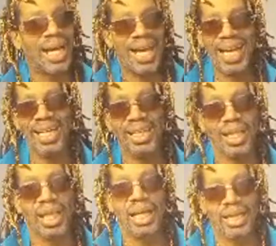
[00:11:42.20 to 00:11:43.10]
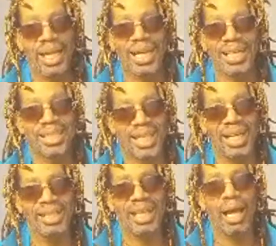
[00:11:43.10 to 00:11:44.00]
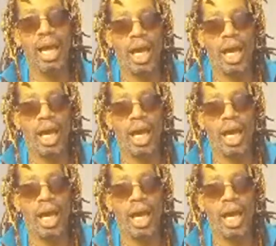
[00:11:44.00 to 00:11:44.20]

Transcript: anything, they can take that